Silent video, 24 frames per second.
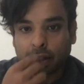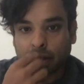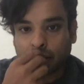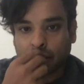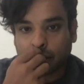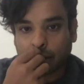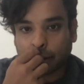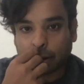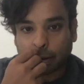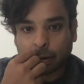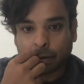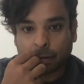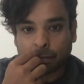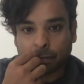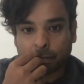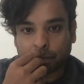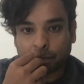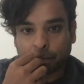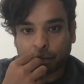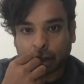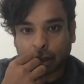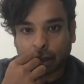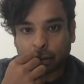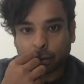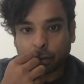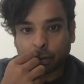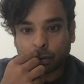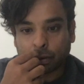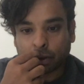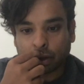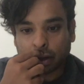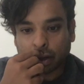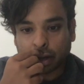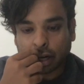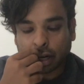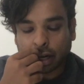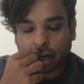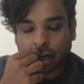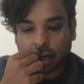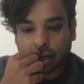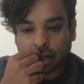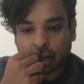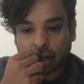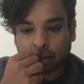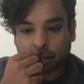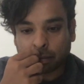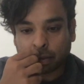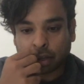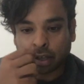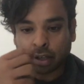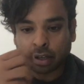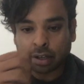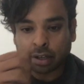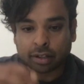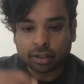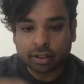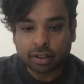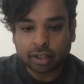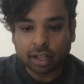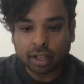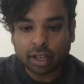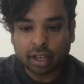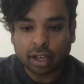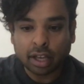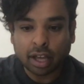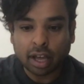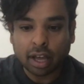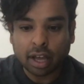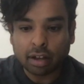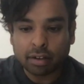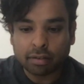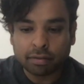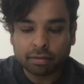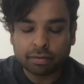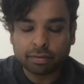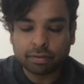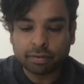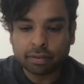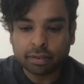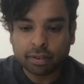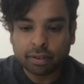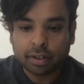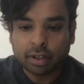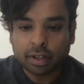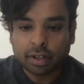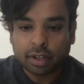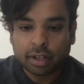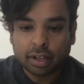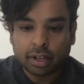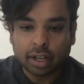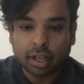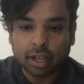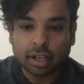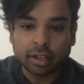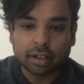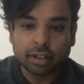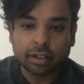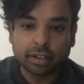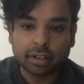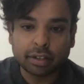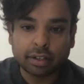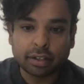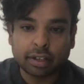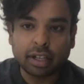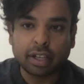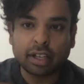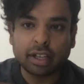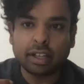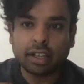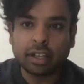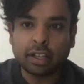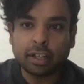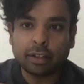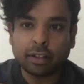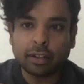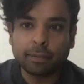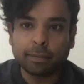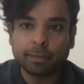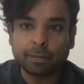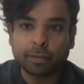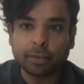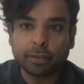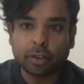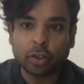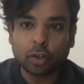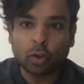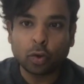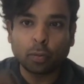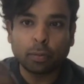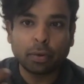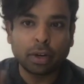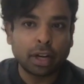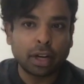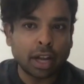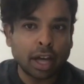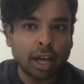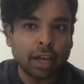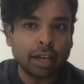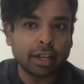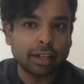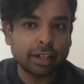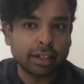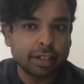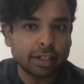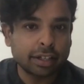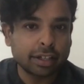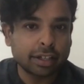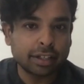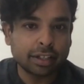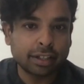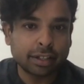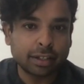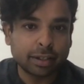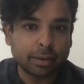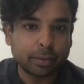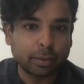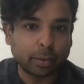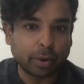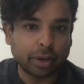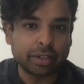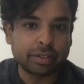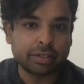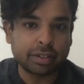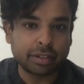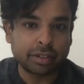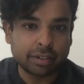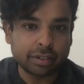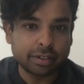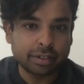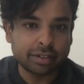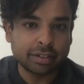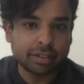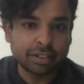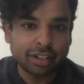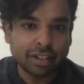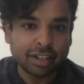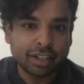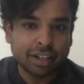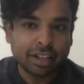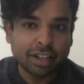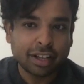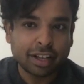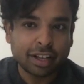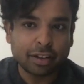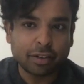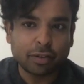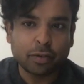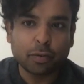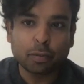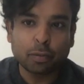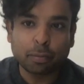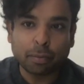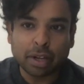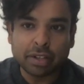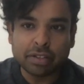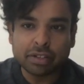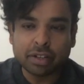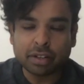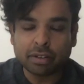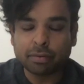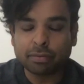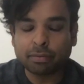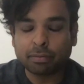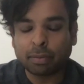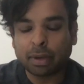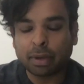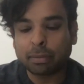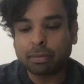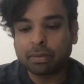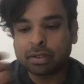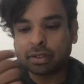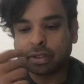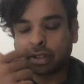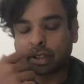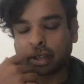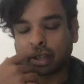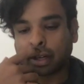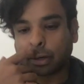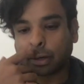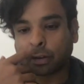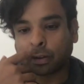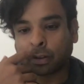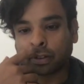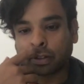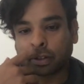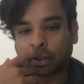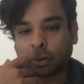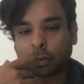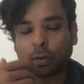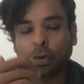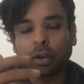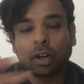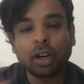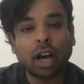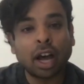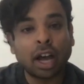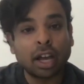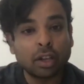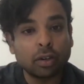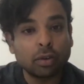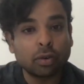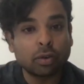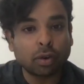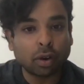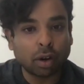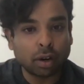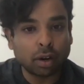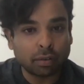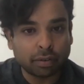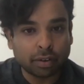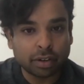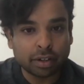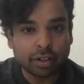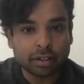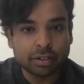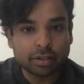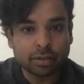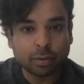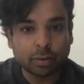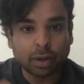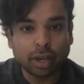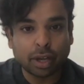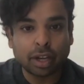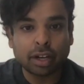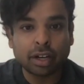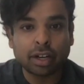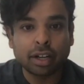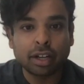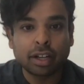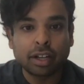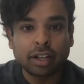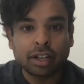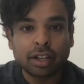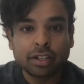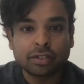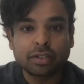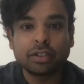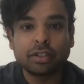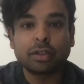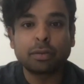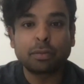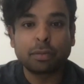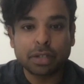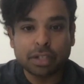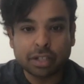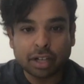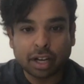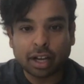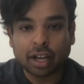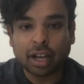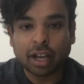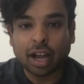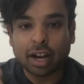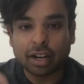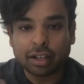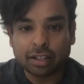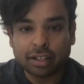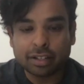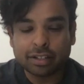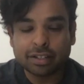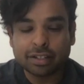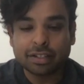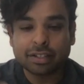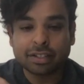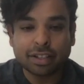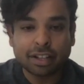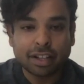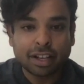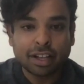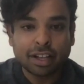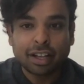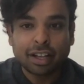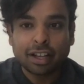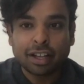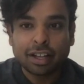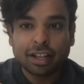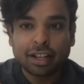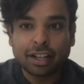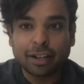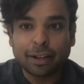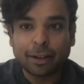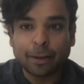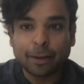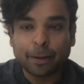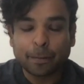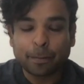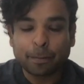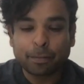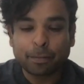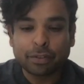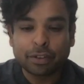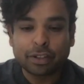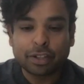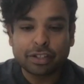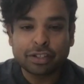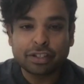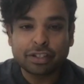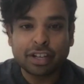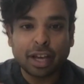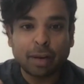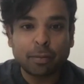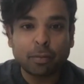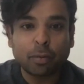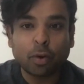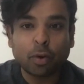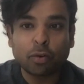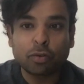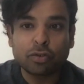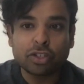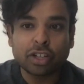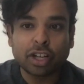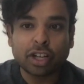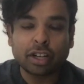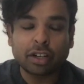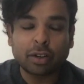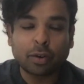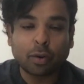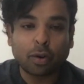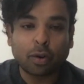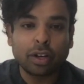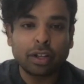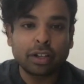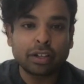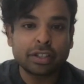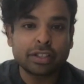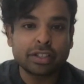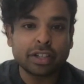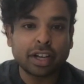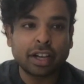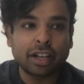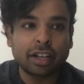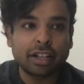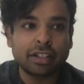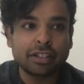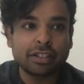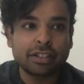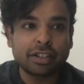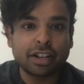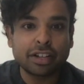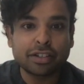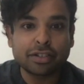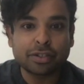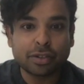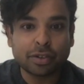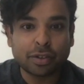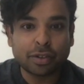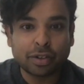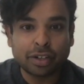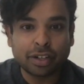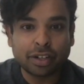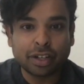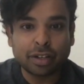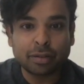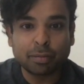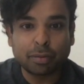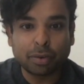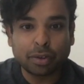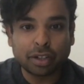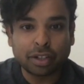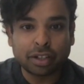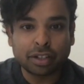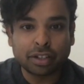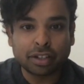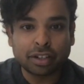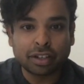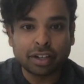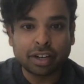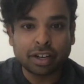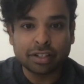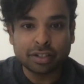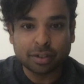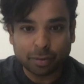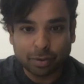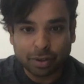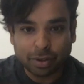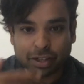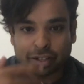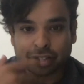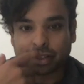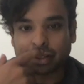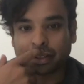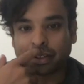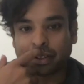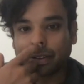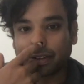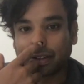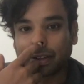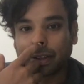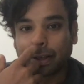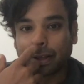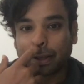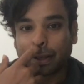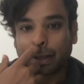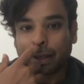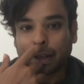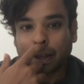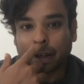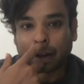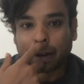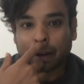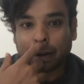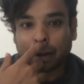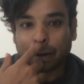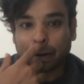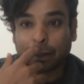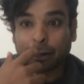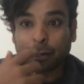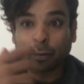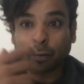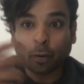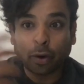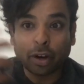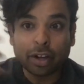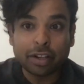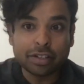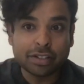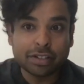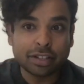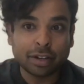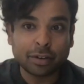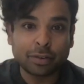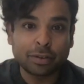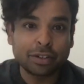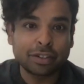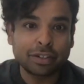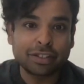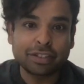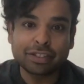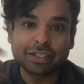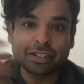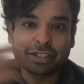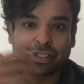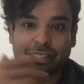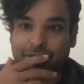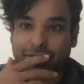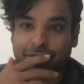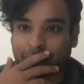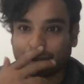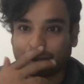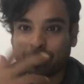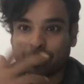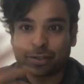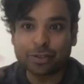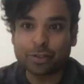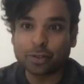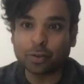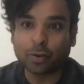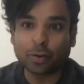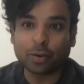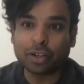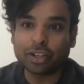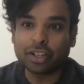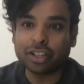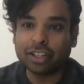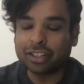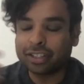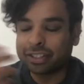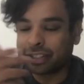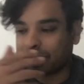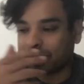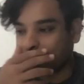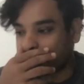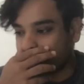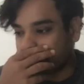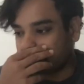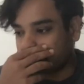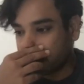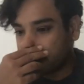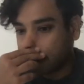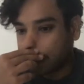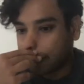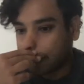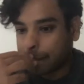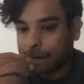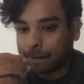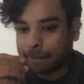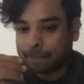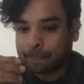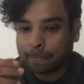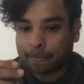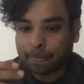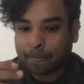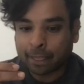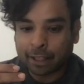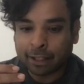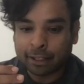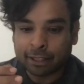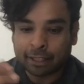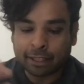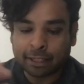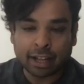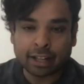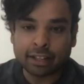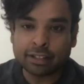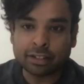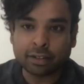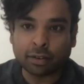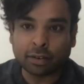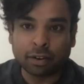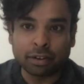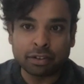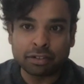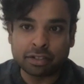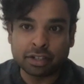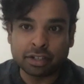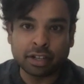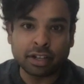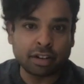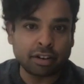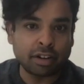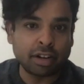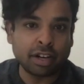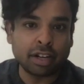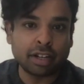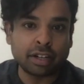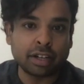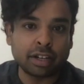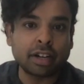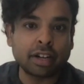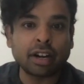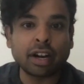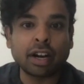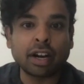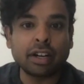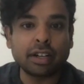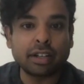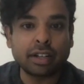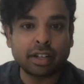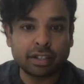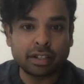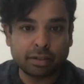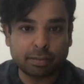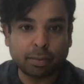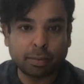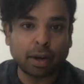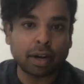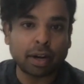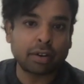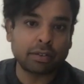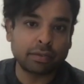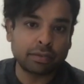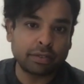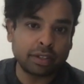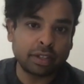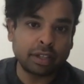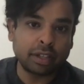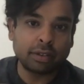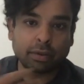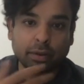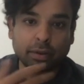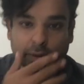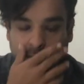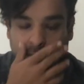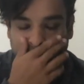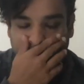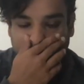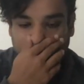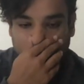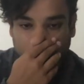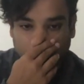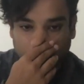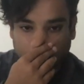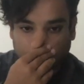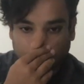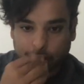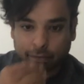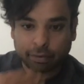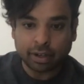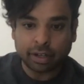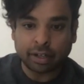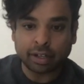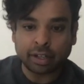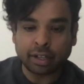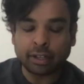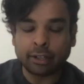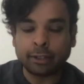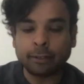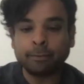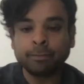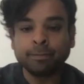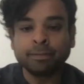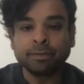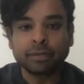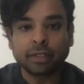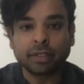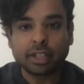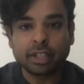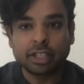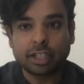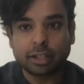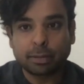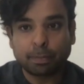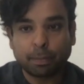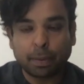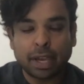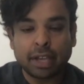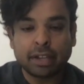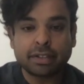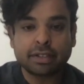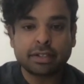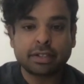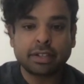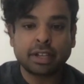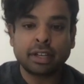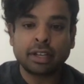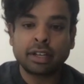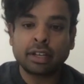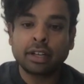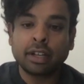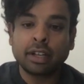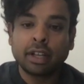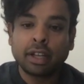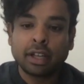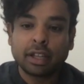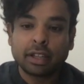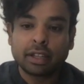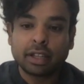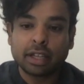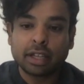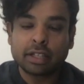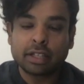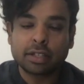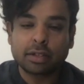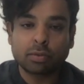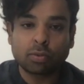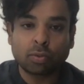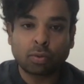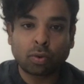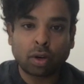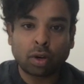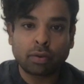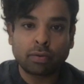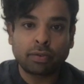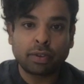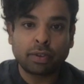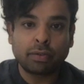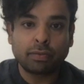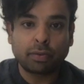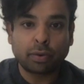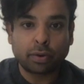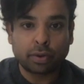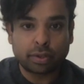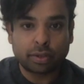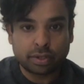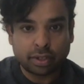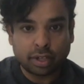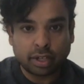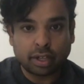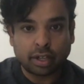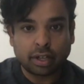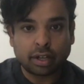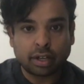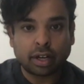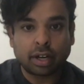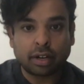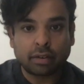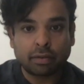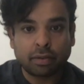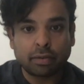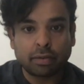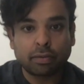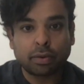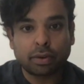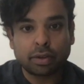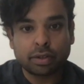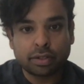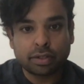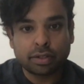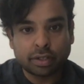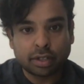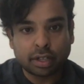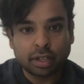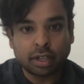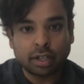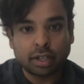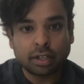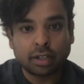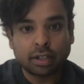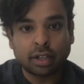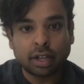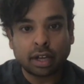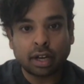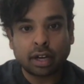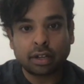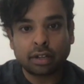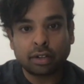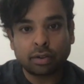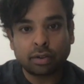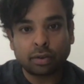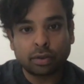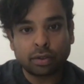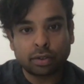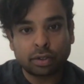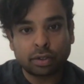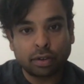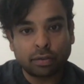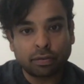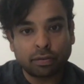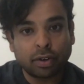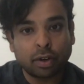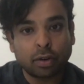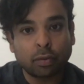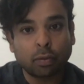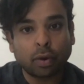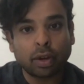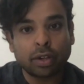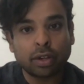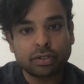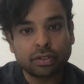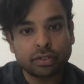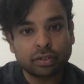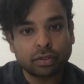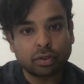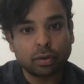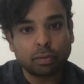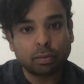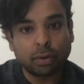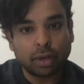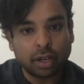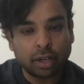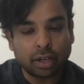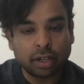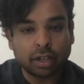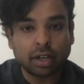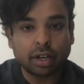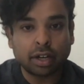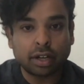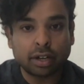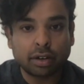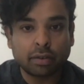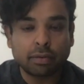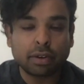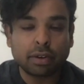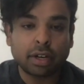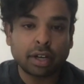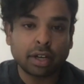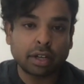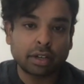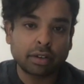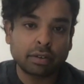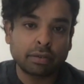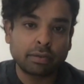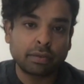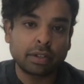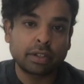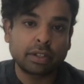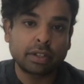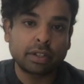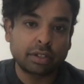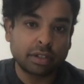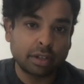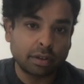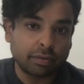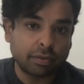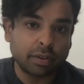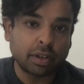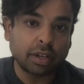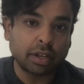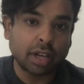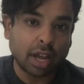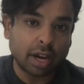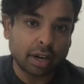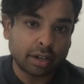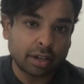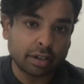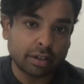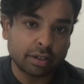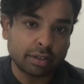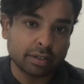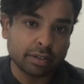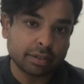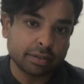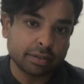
um, by Google, right? I mean, they have like really human-like voices. And you must have maybe seen it on the Google I O conference where Sundar Pichai had this Um, this demo of ch- calling a Chinese restaurant and booking a reservation, and the voice is so real, you know, and that's all generated, right? That's part of the whole N V D space, and that's what we foresee, right? We foresee that the different voices could be integrated with with different characters.